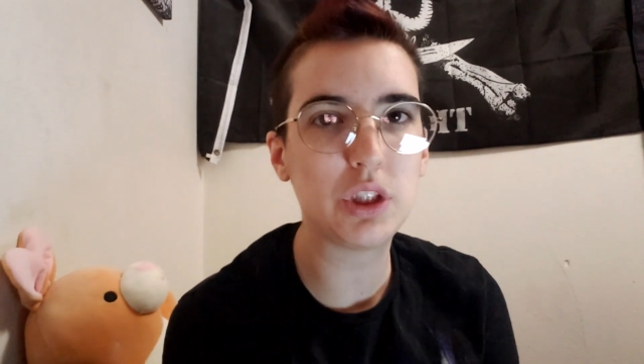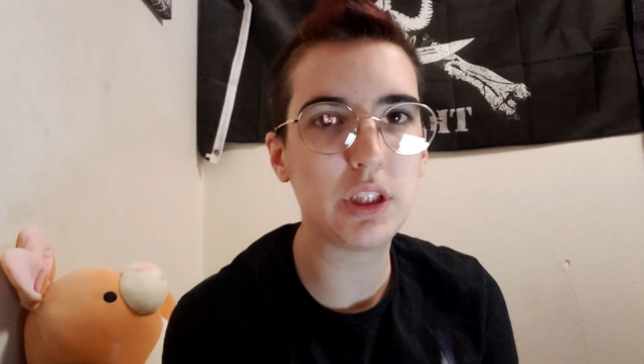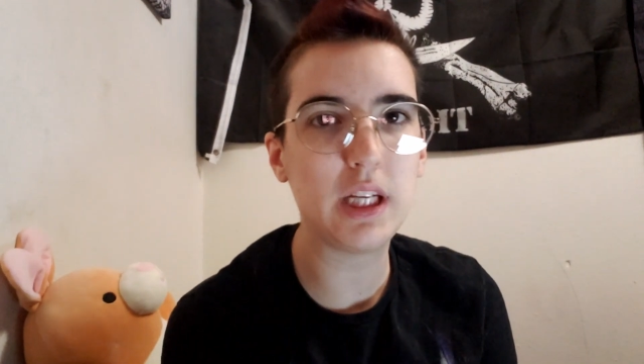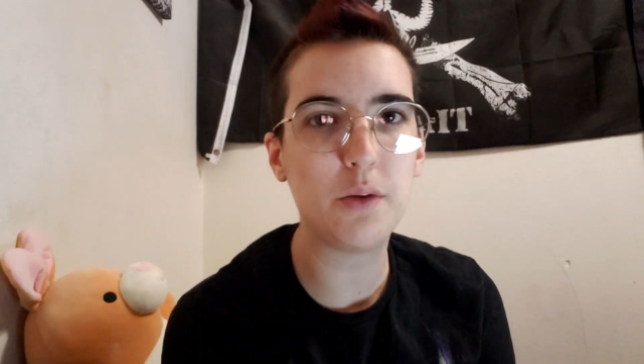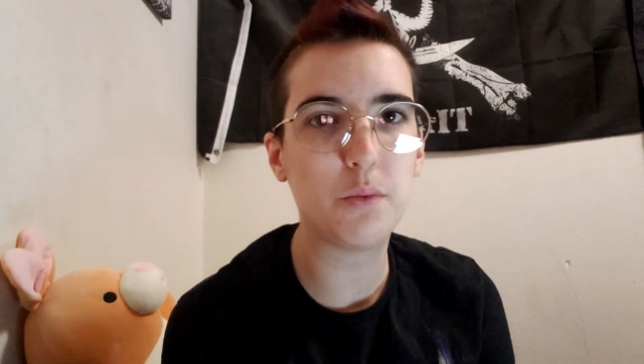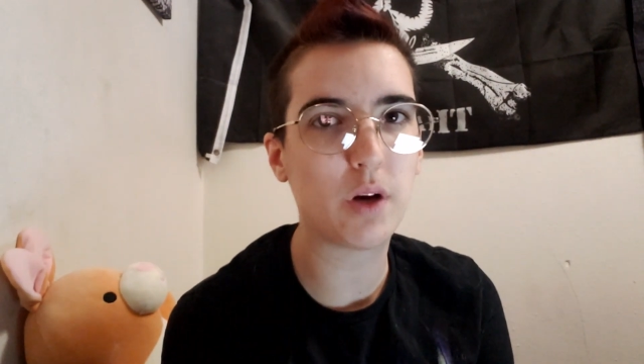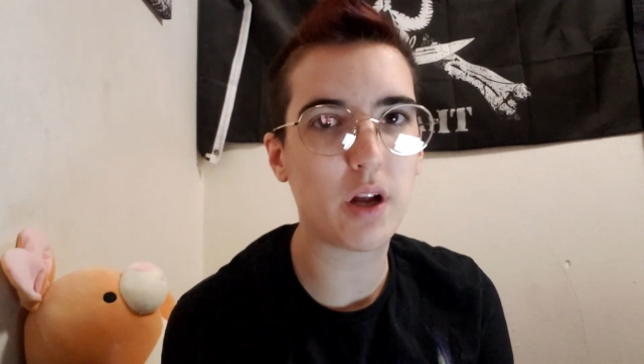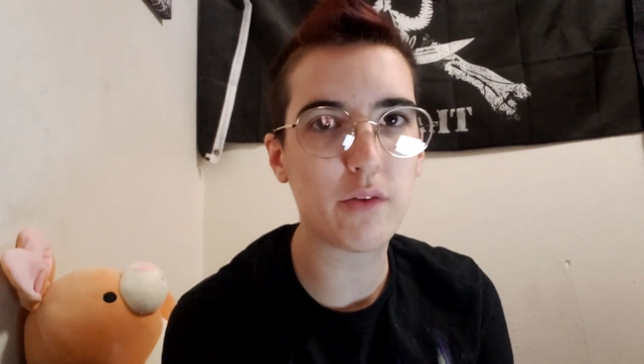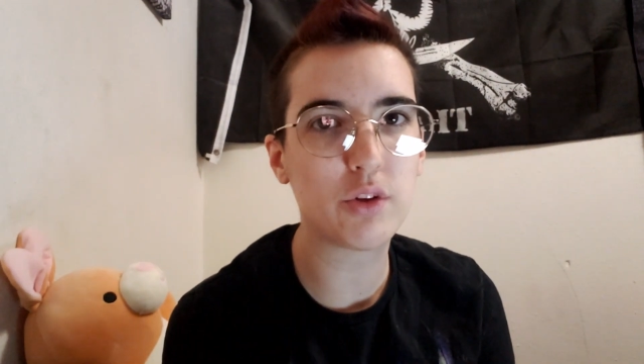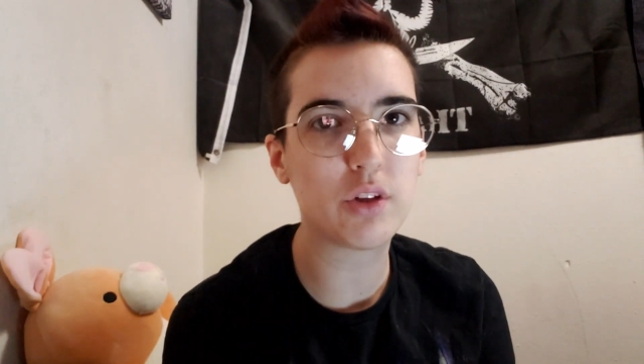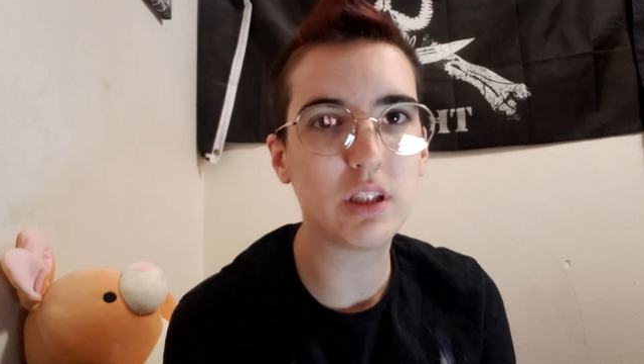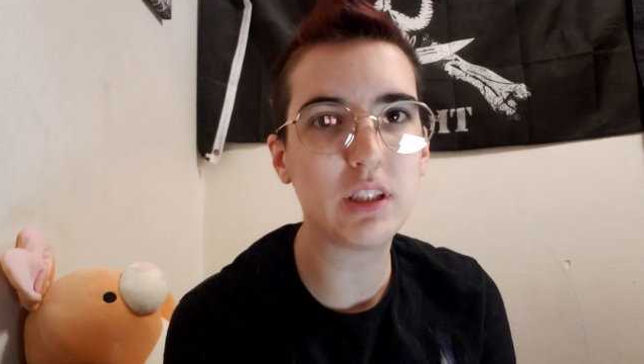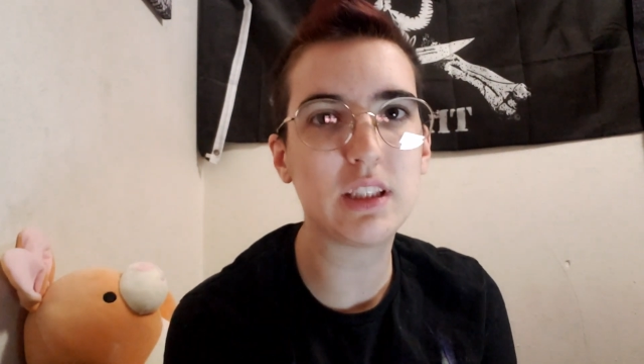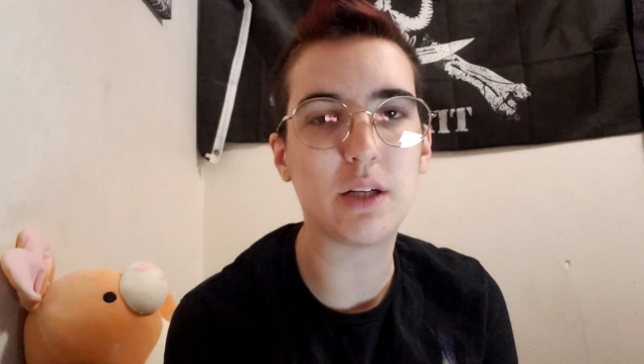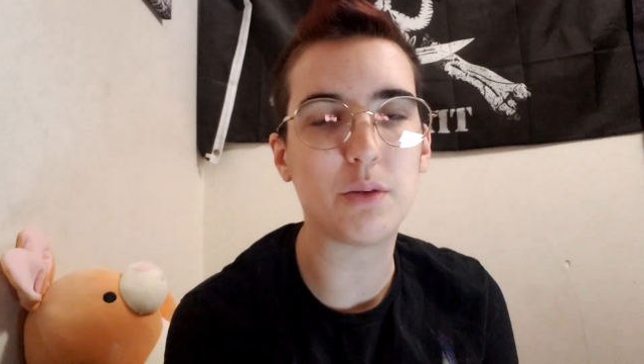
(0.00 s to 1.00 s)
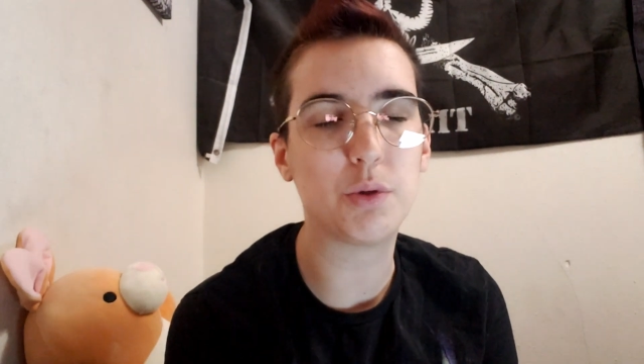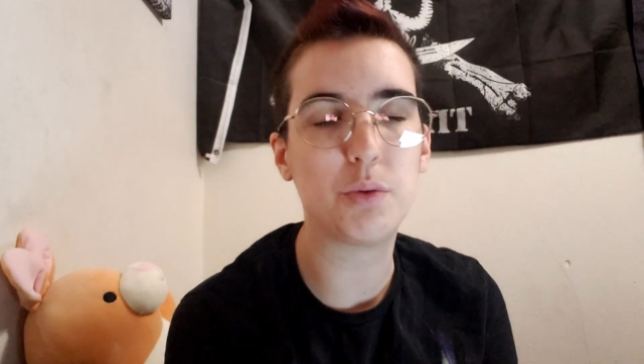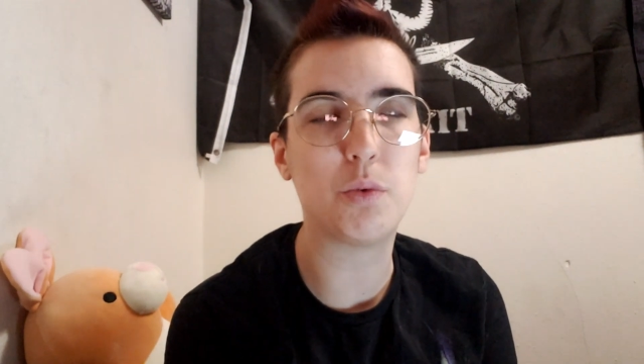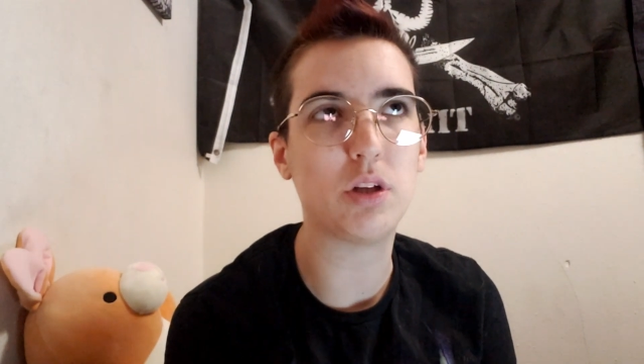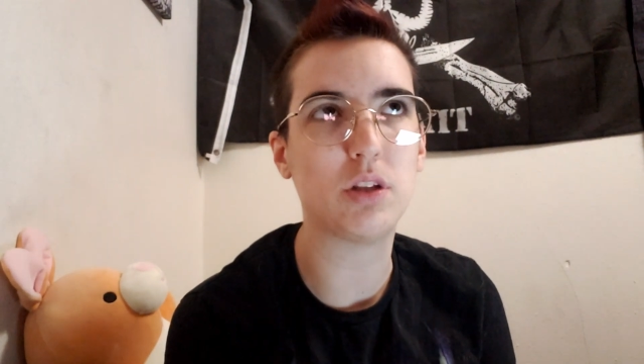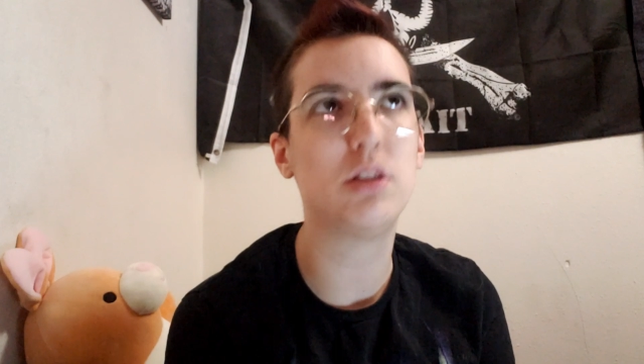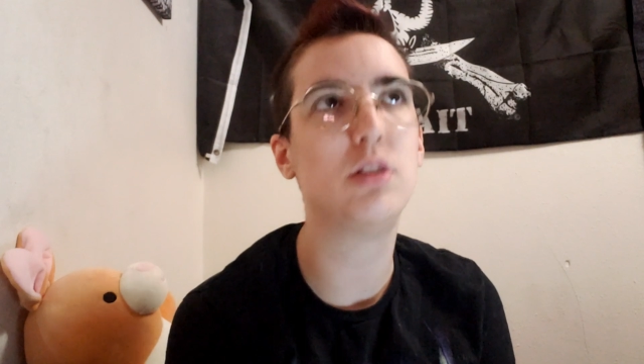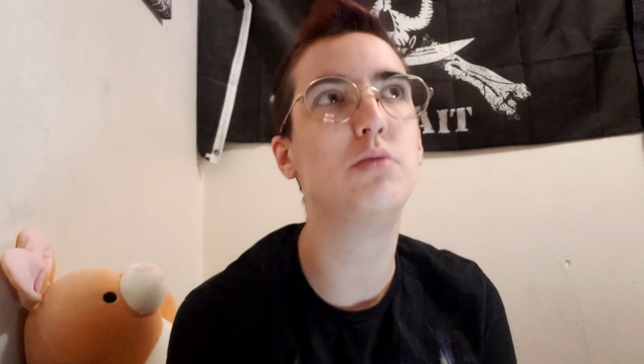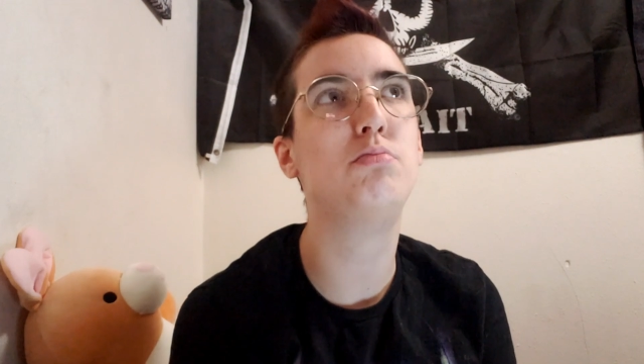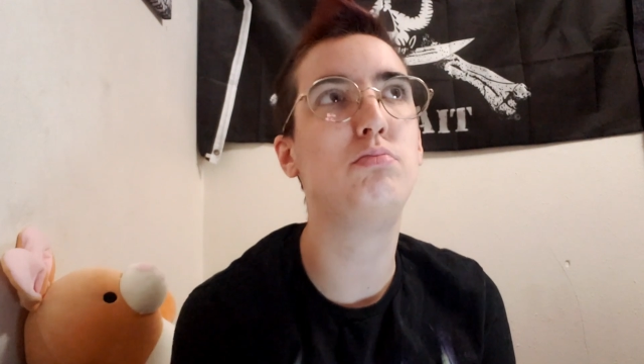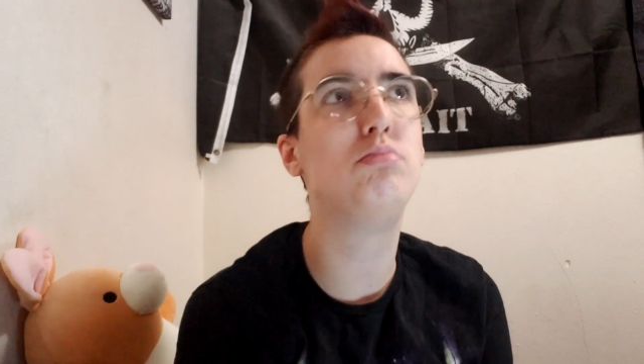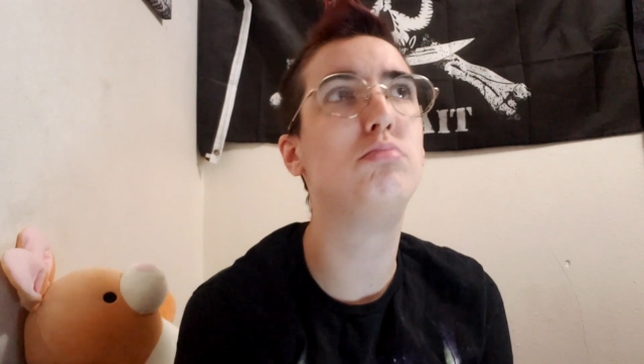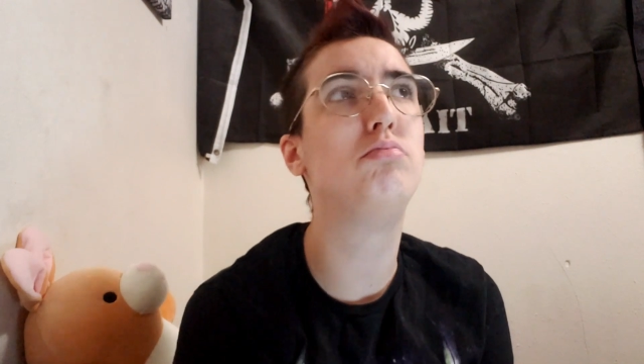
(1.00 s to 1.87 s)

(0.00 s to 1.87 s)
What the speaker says: say whatever it is that we want to